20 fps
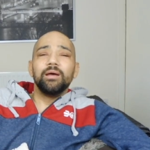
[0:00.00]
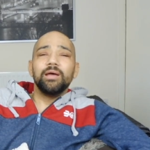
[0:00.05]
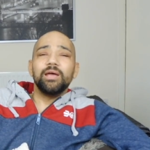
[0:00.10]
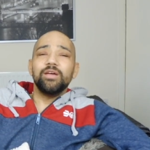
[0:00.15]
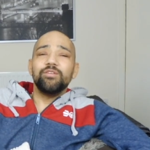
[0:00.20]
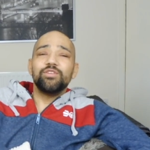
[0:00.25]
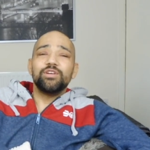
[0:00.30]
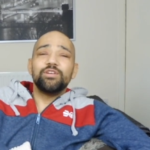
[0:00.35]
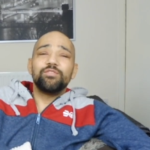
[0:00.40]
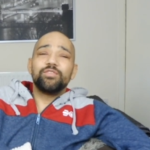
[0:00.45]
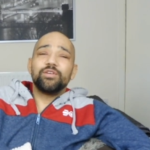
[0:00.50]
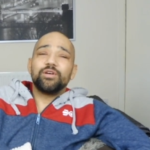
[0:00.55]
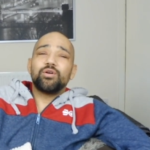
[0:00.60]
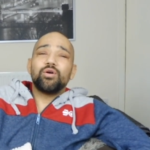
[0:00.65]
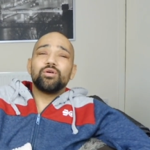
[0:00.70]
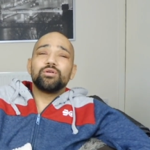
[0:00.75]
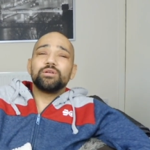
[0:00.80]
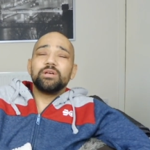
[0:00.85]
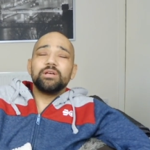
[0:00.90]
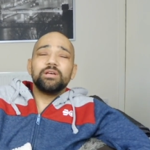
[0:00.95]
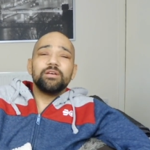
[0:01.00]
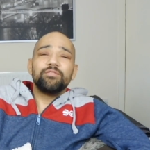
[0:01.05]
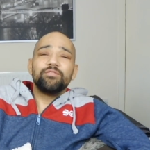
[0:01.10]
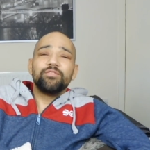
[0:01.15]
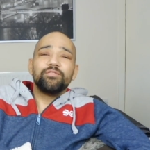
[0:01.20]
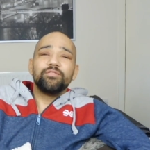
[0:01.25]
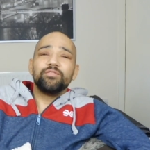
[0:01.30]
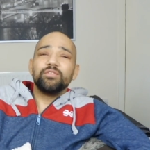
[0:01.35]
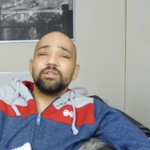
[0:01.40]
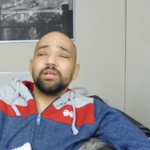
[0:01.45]
Even if
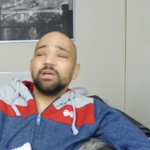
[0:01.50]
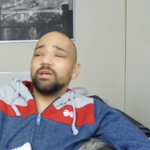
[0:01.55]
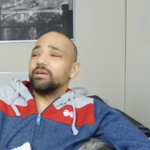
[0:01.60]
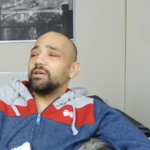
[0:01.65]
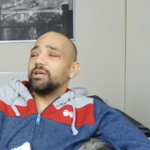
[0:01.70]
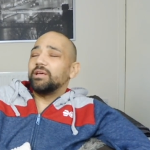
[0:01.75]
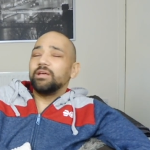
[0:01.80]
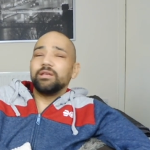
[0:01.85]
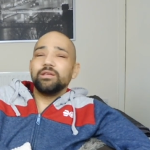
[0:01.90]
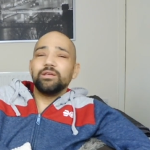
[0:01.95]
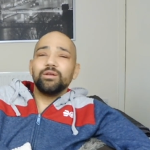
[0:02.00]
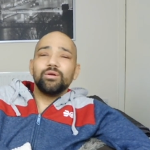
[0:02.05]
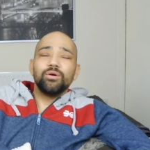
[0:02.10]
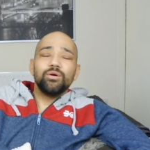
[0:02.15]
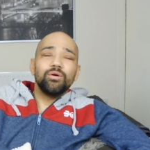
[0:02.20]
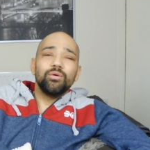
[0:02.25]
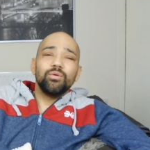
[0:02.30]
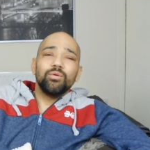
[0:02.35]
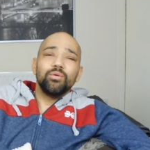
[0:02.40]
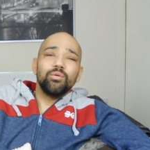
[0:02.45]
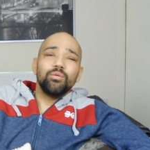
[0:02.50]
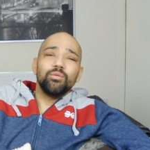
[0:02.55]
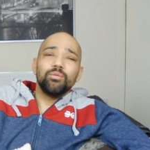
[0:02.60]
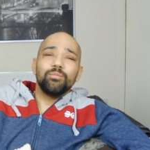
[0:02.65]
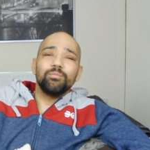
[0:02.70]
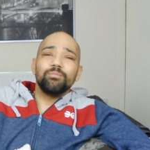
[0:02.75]
you know,